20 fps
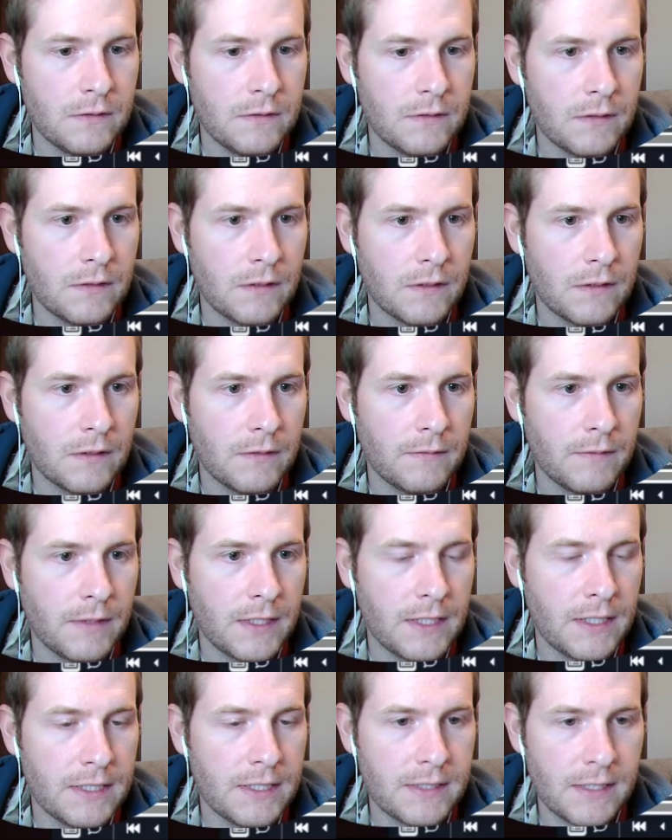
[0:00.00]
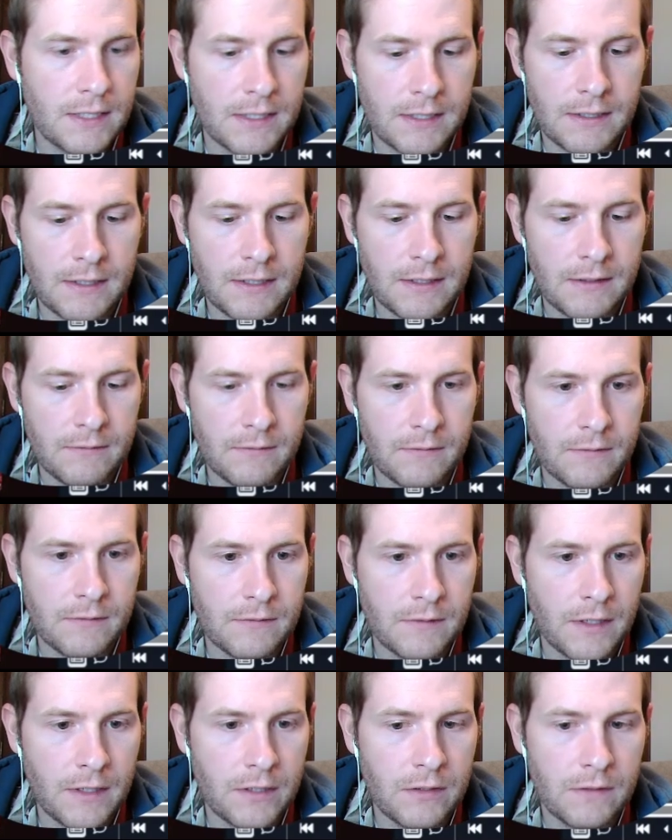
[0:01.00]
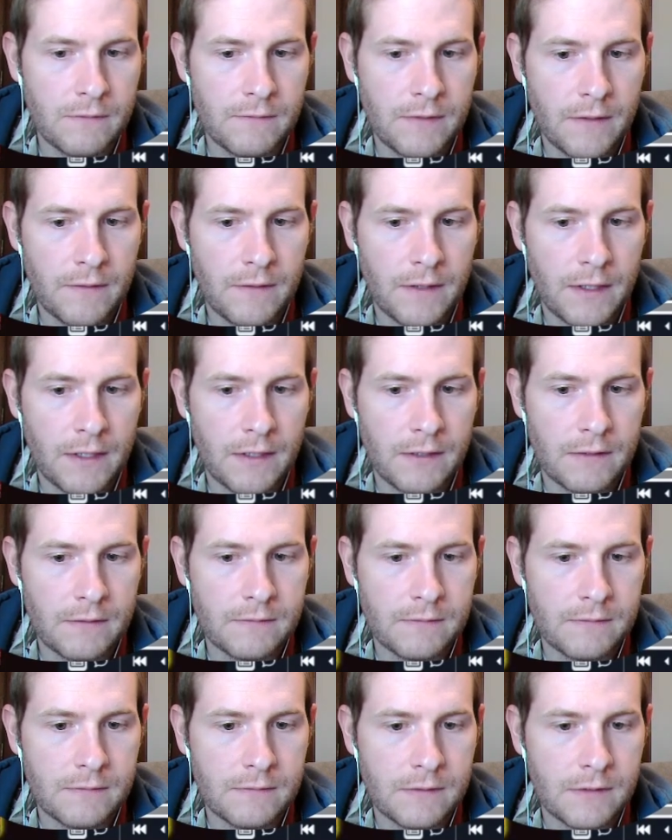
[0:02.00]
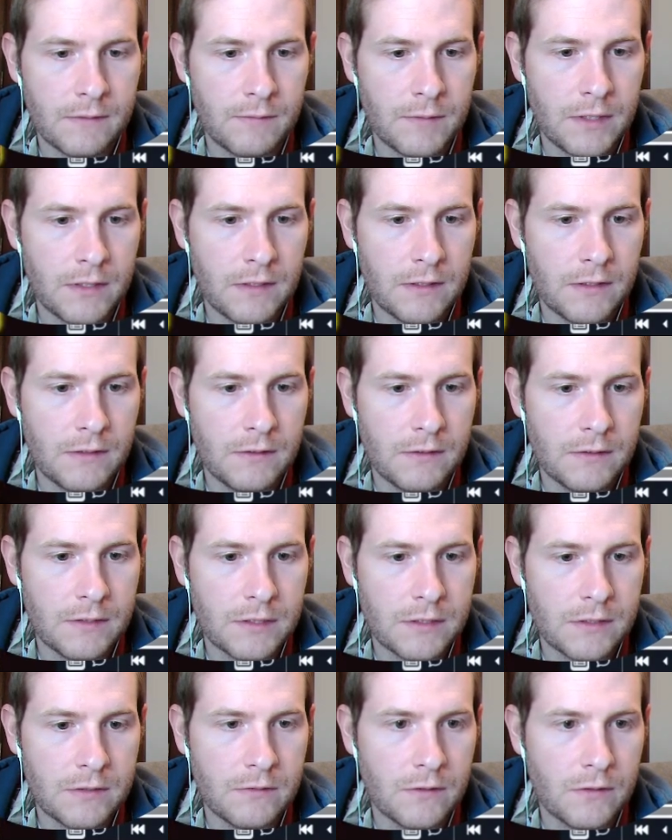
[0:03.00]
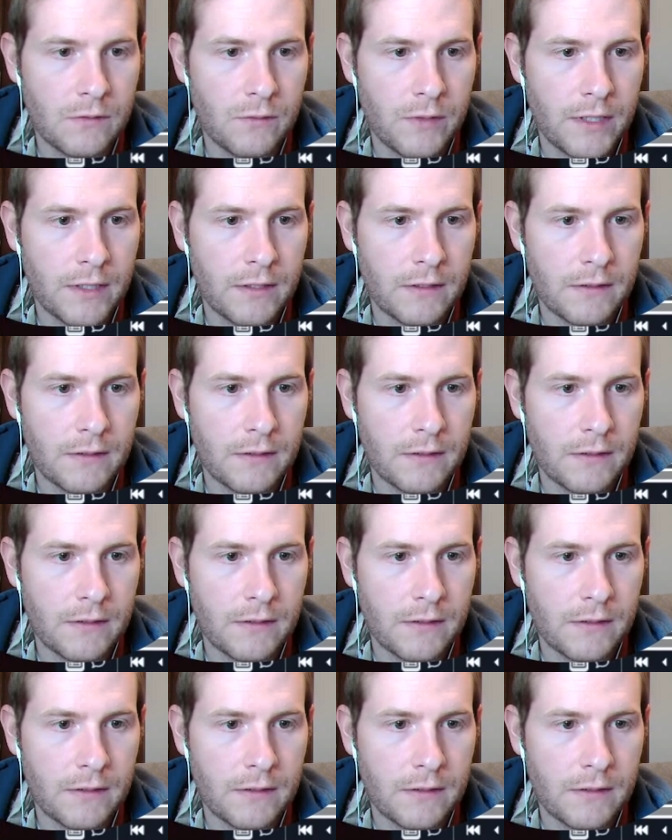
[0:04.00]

I guess I could have done that. Let me just do a quick